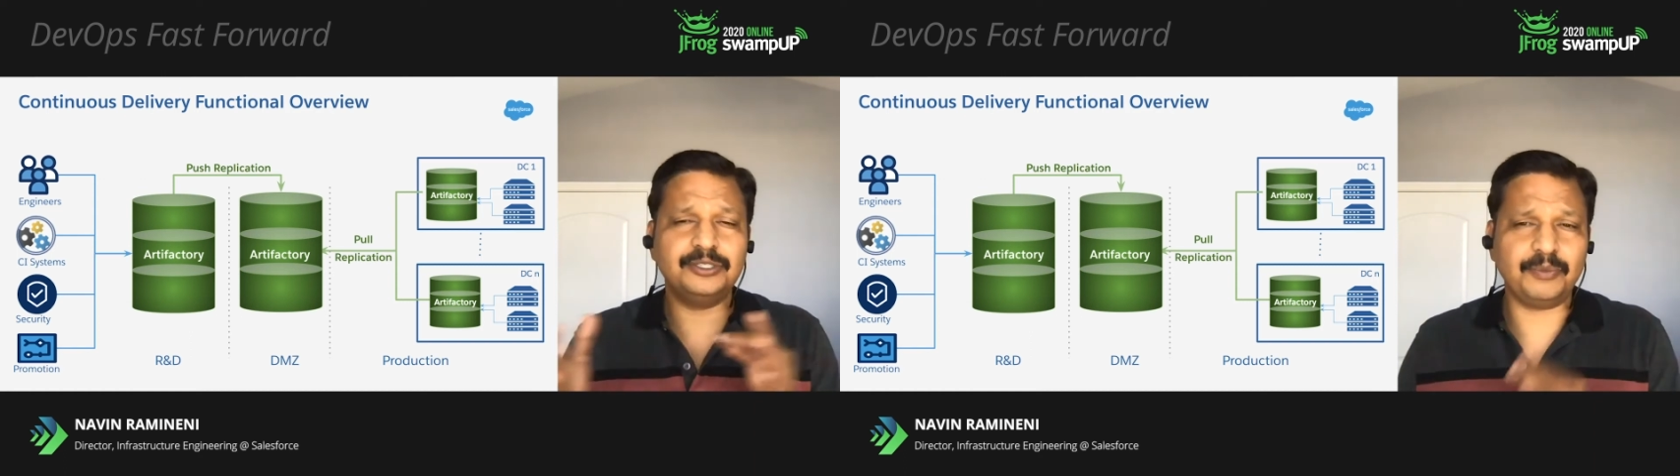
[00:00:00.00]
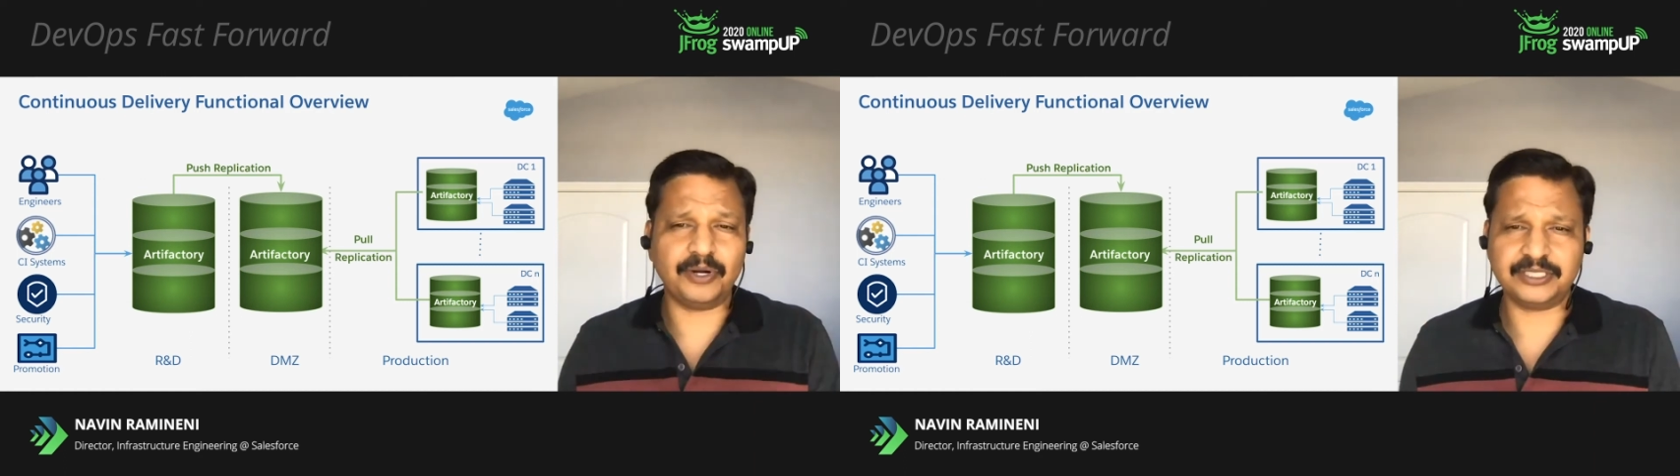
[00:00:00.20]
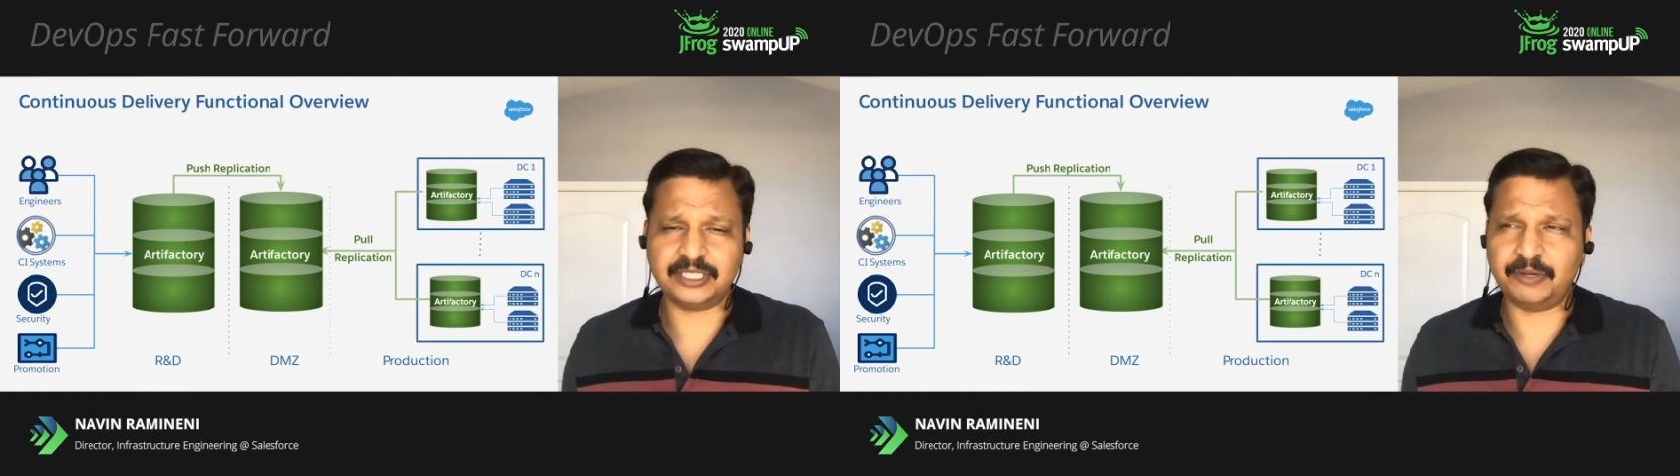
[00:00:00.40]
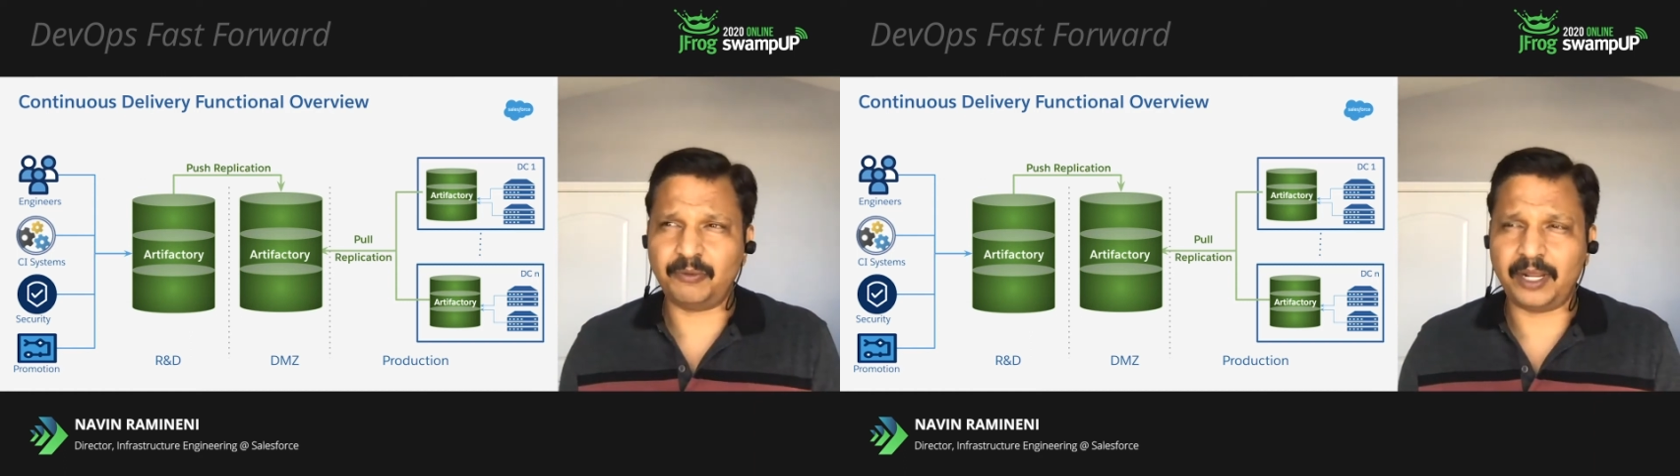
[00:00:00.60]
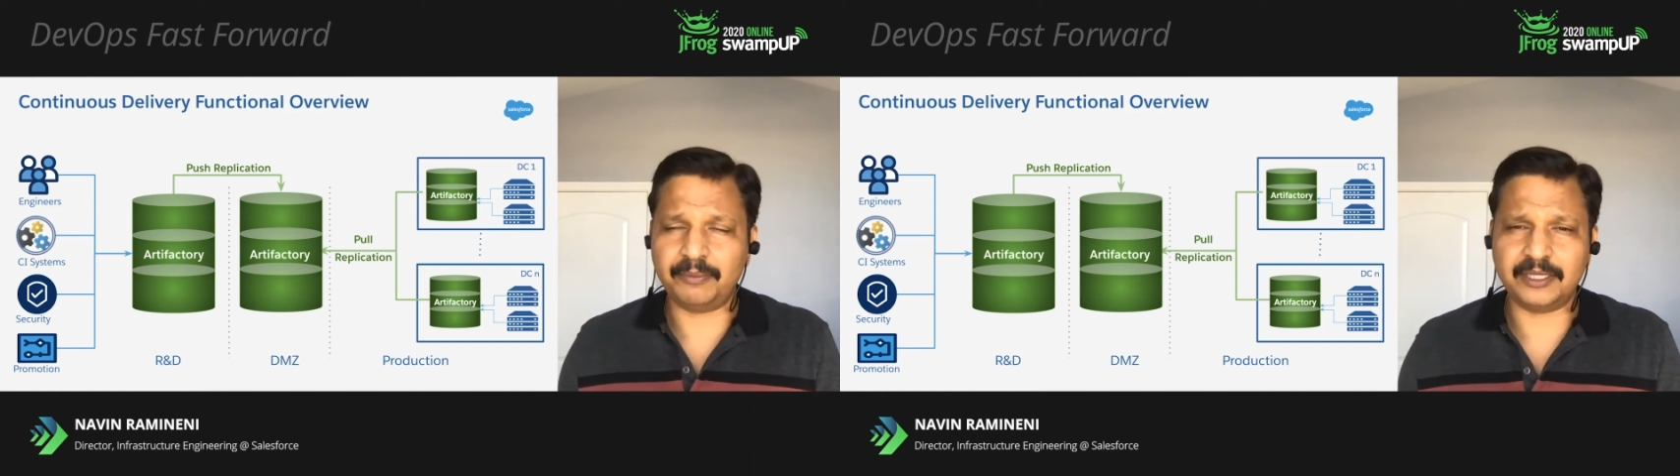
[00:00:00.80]
to production
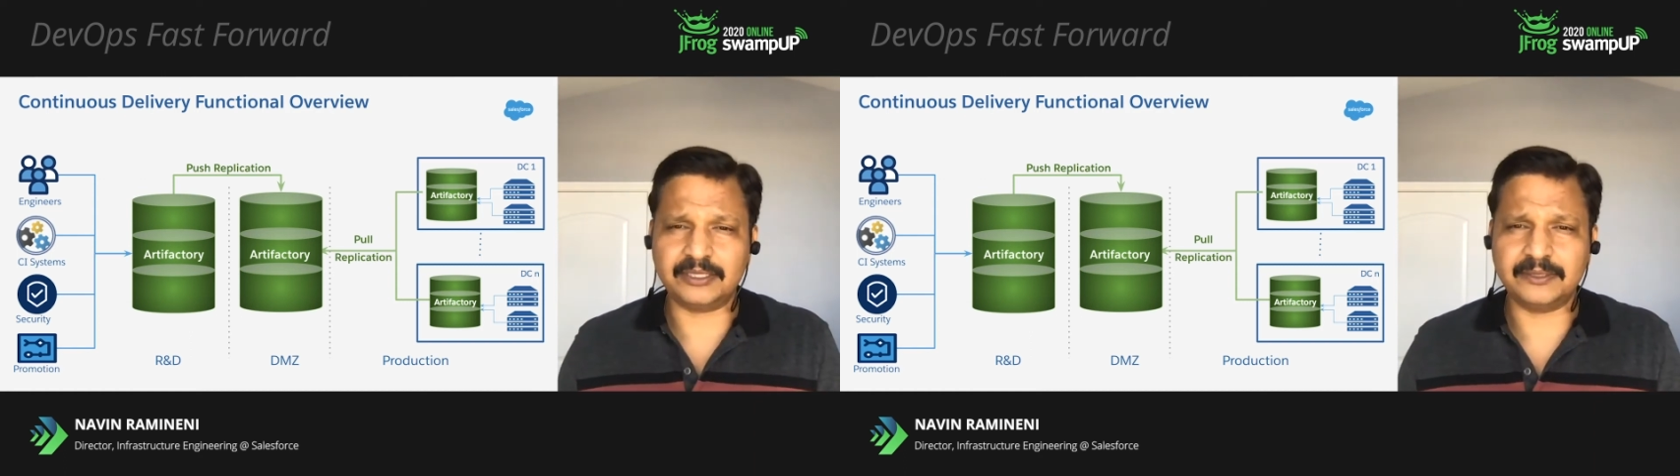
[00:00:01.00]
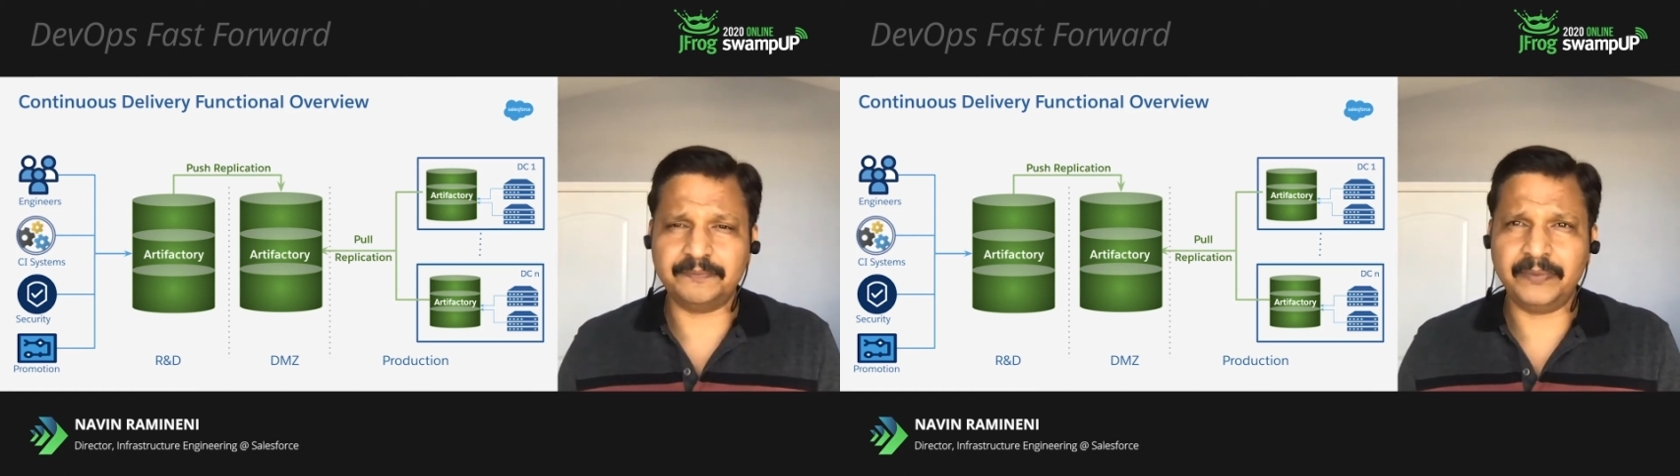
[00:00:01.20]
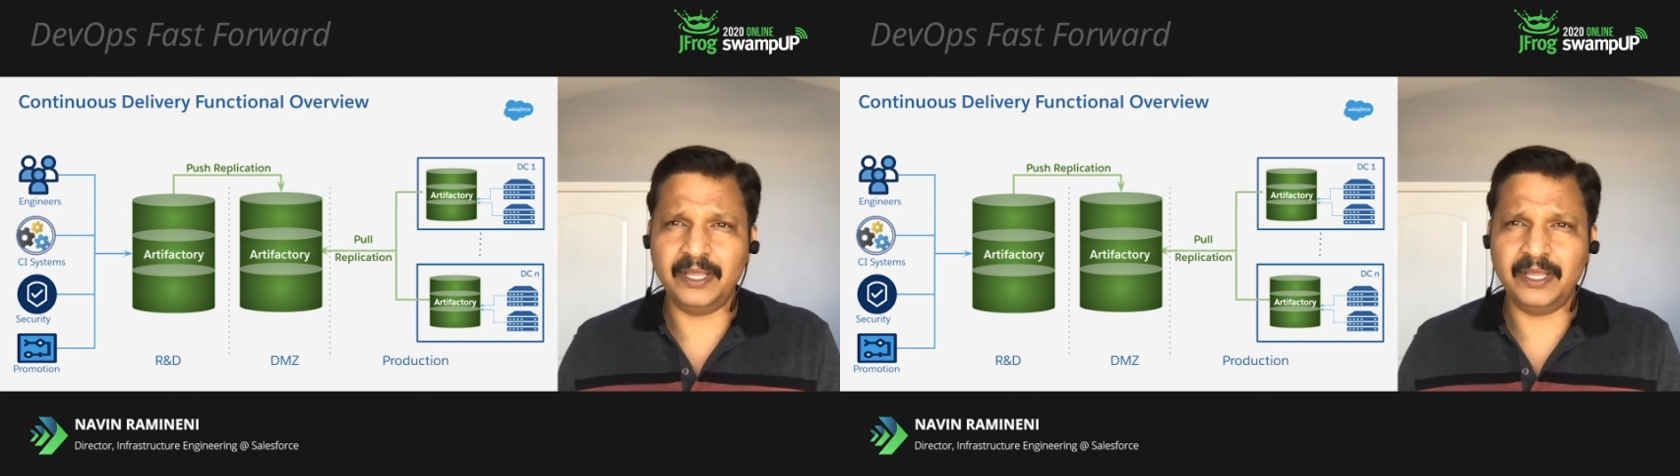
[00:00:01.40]
environments,